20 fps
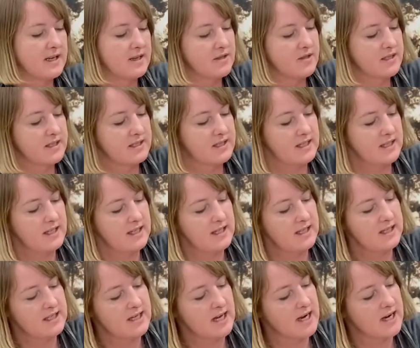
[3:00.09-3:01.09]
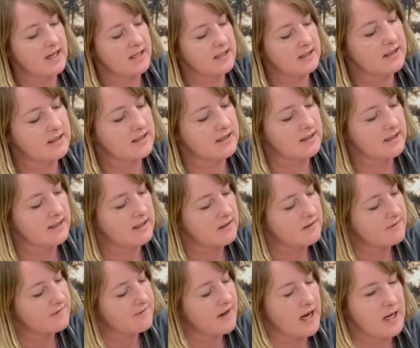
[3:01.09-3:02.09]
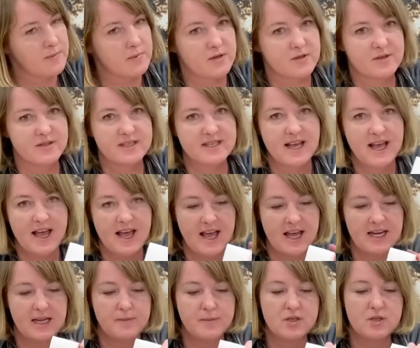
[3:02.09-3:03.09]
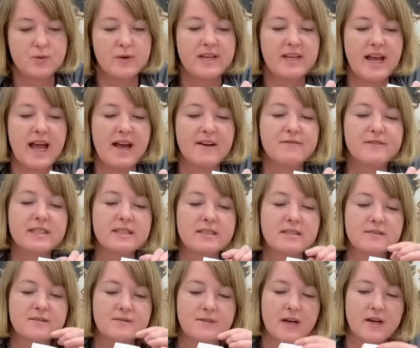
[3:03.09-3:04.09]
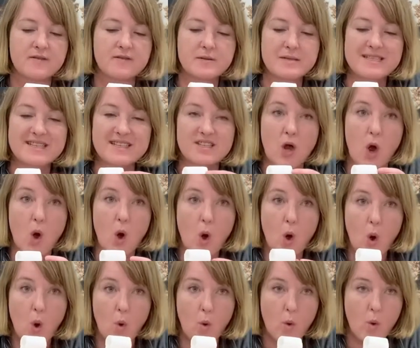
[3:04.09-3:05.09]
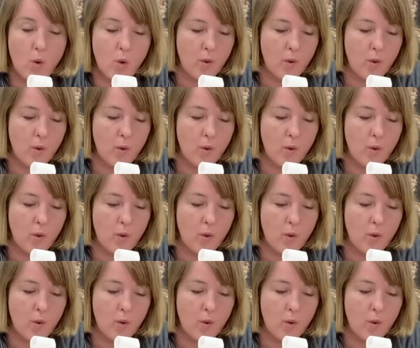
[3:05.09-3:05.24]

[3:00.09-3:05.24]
there's teeny tiny little fibers, and in between every little fiber there's a hole.